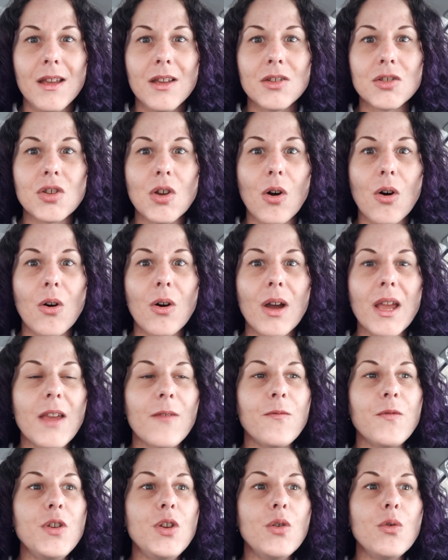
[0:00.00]
So
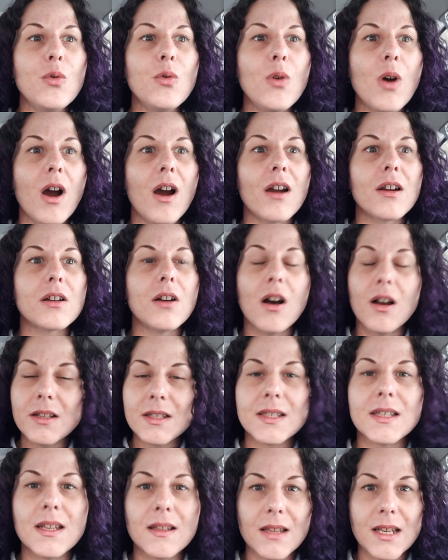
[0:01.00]
if you are
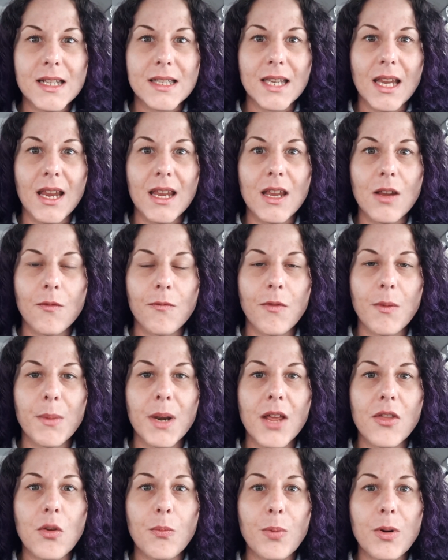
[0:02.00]
constantly taking from
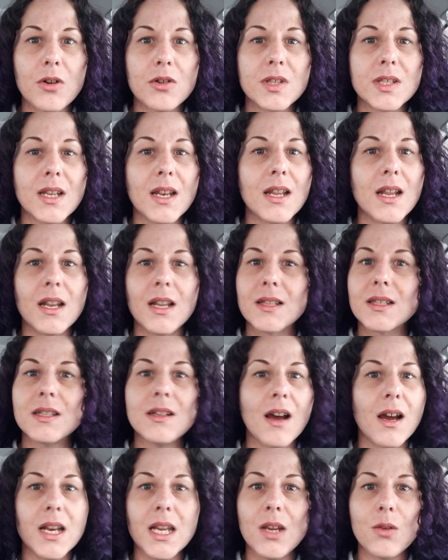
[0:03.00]
another person and it's
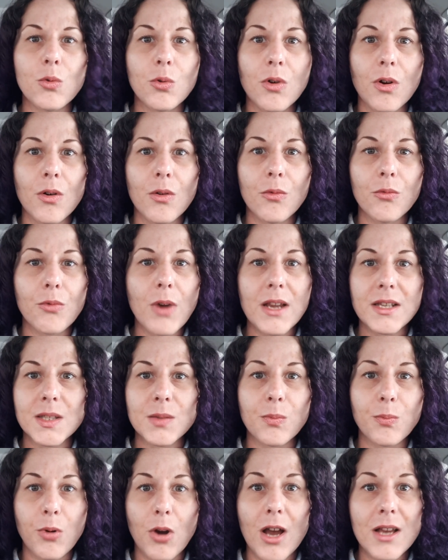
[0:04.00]
not equal
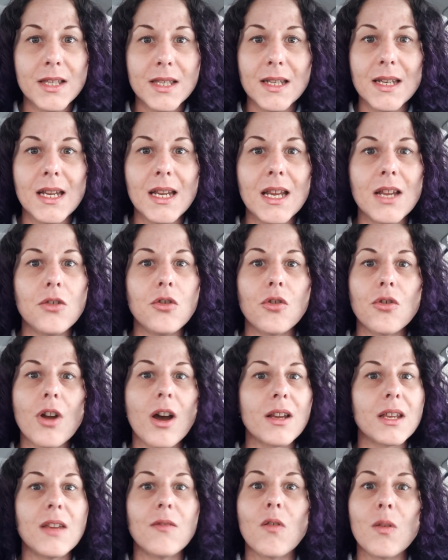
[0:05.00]
reciprocity and you're
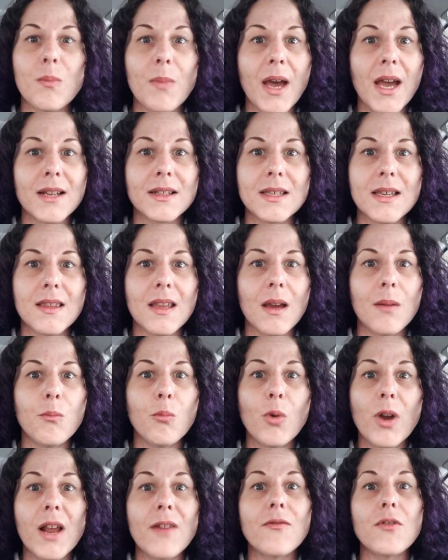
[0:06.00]
not giving back to them
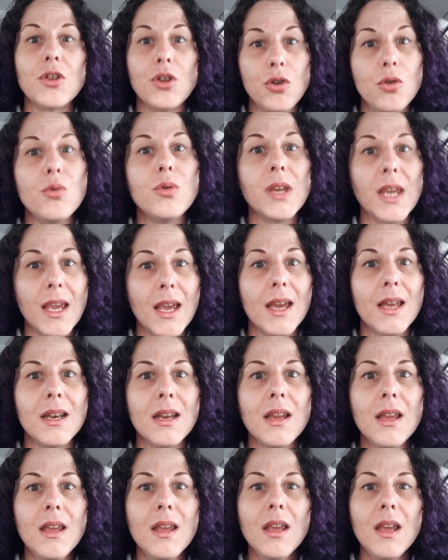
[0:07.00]
whatever you can